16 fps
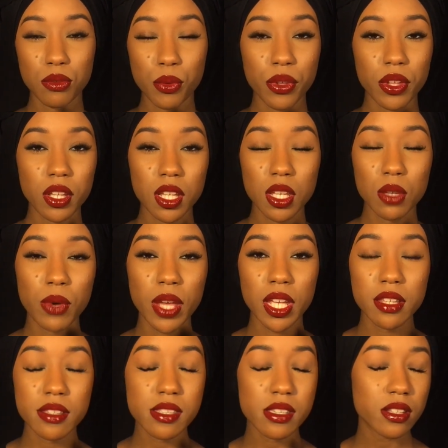oily
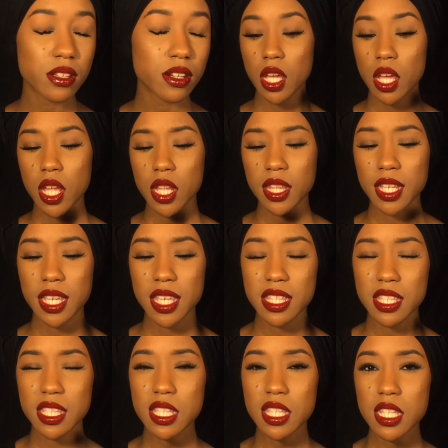wet concealer. The
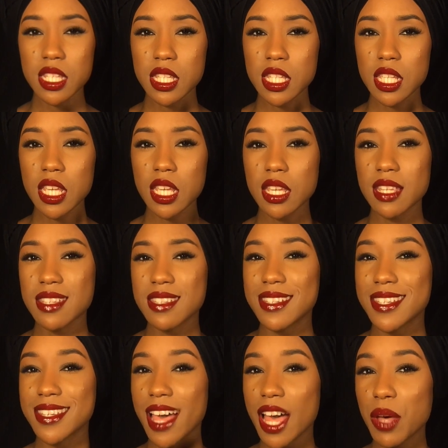consistency is
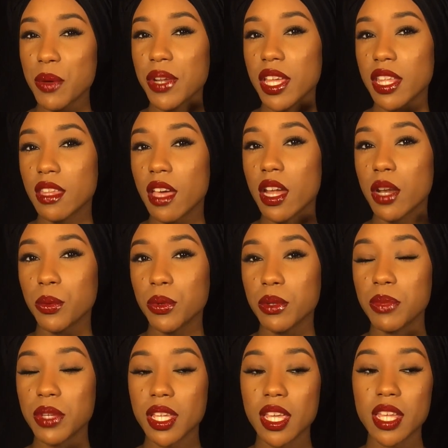not what I thought it
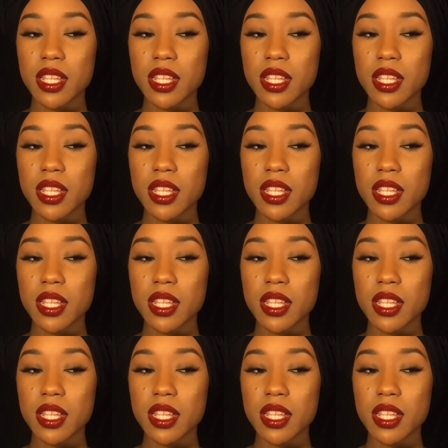would be.